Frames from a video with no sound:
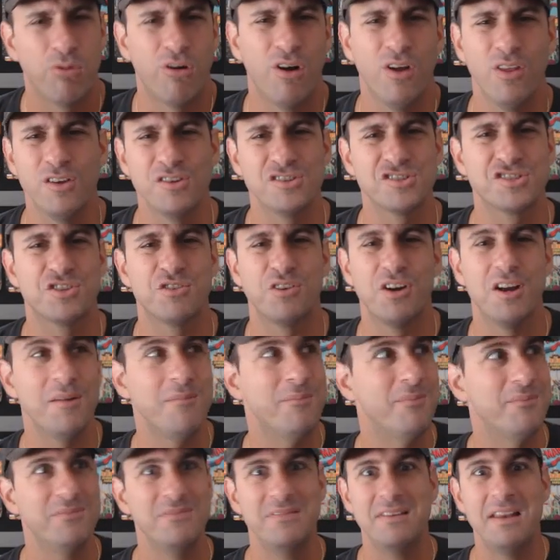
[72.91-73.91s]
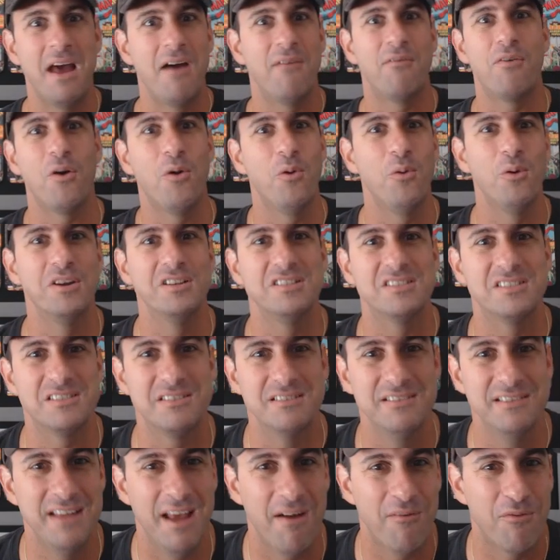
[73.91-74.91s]
Brothers Grimm never
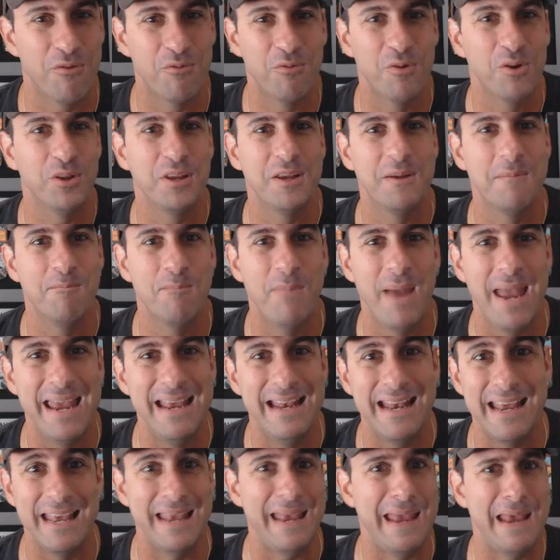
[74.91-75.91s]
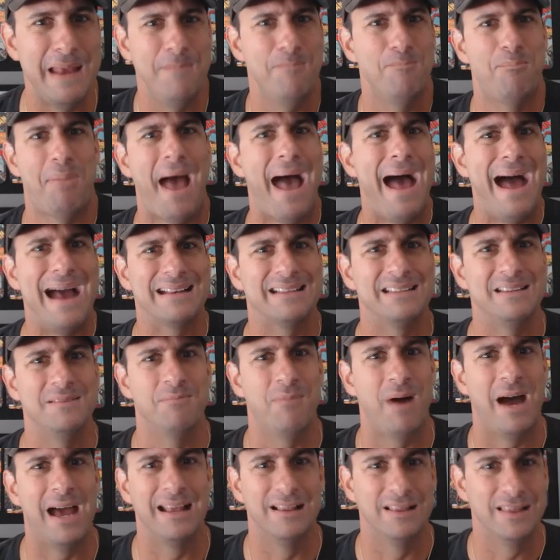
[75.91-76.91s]
really made an impact in
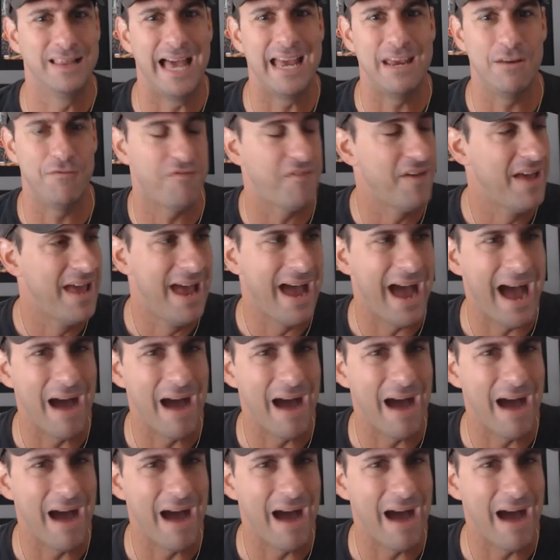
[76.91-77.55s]
my life.